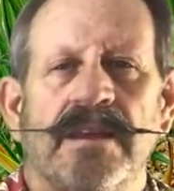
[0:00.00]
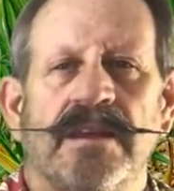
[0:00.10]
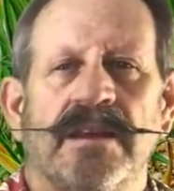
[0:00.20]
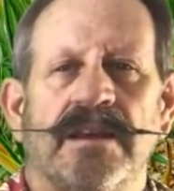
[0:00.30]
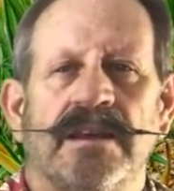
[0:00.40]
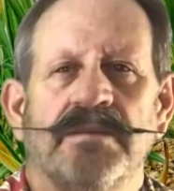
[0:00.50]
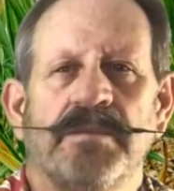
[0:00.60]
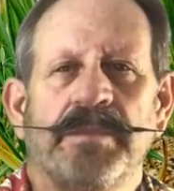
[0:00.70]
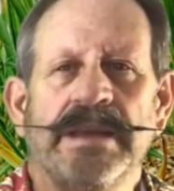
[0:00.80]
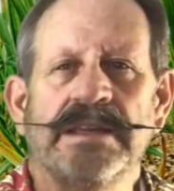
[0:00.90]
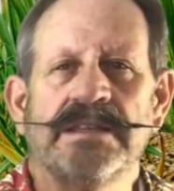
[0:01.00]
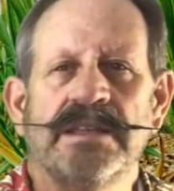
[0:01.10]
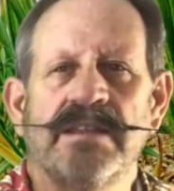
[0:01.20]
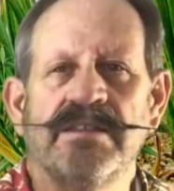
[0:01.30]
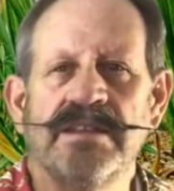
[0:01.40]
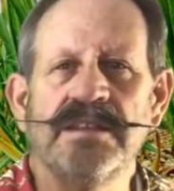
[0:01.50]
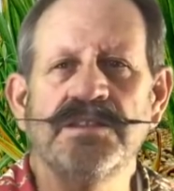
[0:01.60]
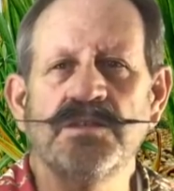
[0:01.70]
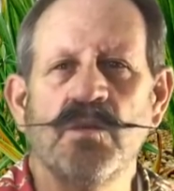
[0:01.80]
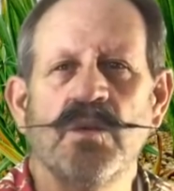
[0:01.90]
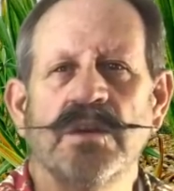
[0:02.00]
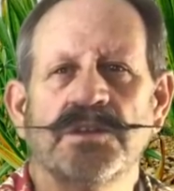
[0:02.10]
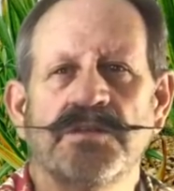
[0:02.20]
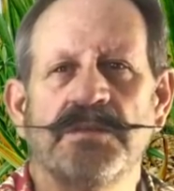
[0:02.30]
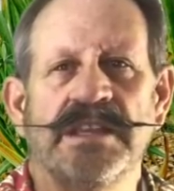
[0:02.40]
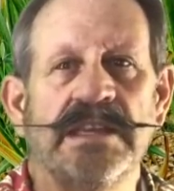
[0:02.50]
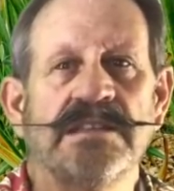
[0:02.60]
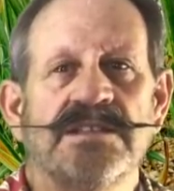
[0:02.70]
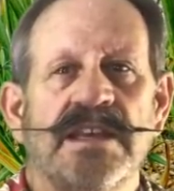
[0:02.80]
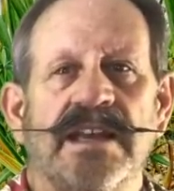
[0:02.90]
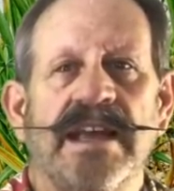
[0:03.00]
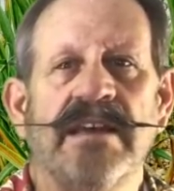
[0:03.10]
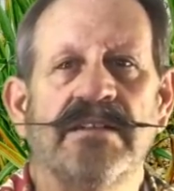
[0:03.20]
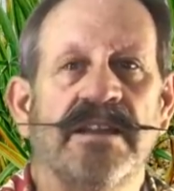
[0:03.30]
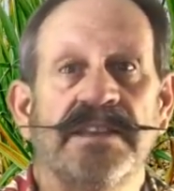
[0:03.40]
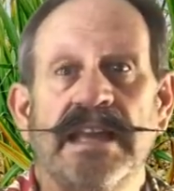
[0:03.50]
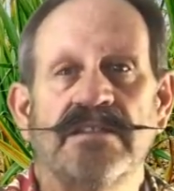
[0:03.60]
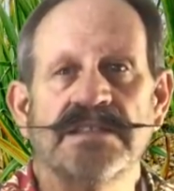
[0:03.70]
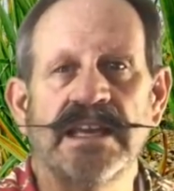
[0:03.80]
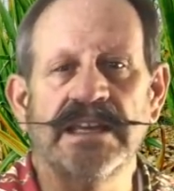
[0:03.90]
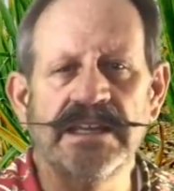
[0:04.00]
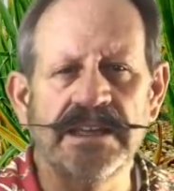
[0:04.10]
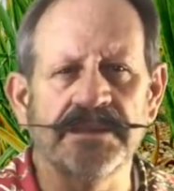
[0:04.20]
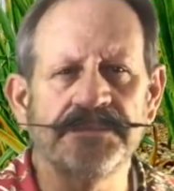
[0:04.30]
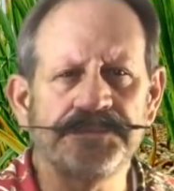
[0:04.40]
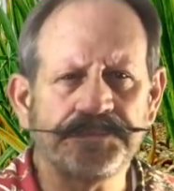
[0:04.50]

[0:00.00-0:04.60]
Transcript: Uh, but this works from the inside out, not the outside in.